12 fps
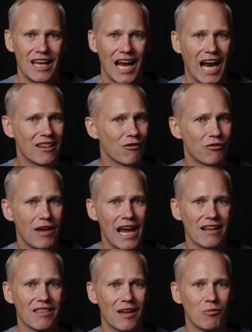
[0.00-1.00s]
And the
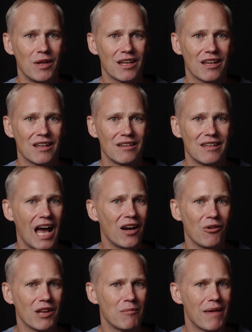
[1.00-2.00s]
fact that we can not
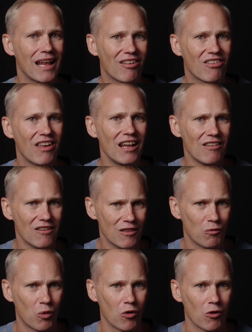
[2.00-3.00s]
only make sense of the
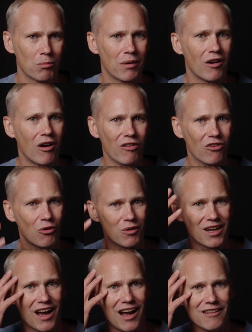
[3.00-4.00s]
world, but also
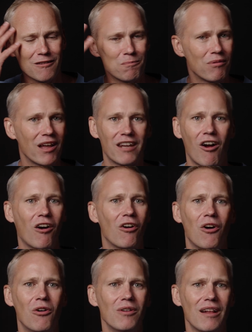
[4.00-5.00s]
contemplate our
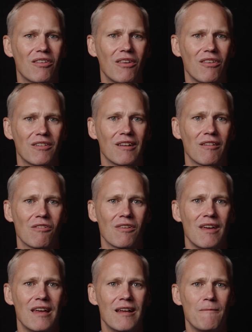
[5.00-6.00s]
own existence,
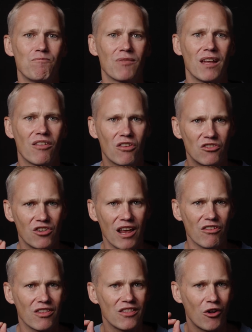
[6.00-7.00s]

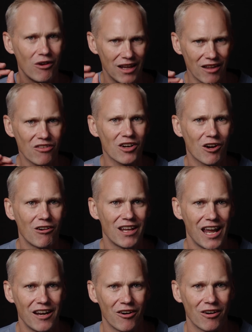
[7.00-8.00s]
suggests that there is a
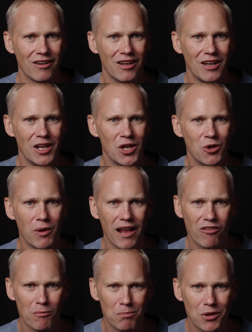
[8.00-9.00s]
creator who
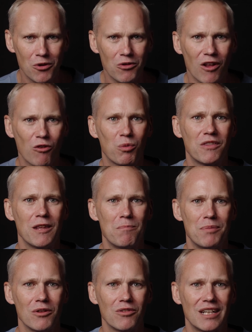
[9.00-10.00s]
has imbued us with the
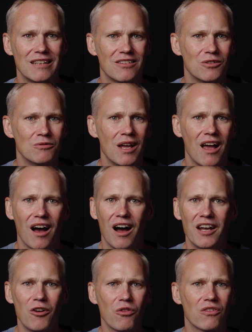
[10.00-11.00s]
ability to
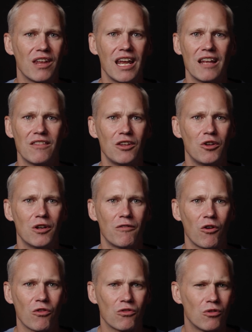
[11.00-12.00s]
understand the
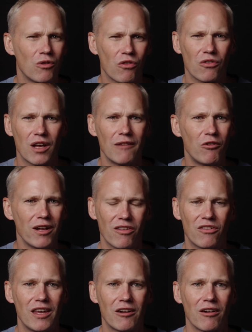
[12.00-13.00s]
universe, to discover its
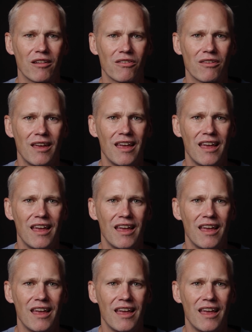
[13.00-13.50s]
secrets,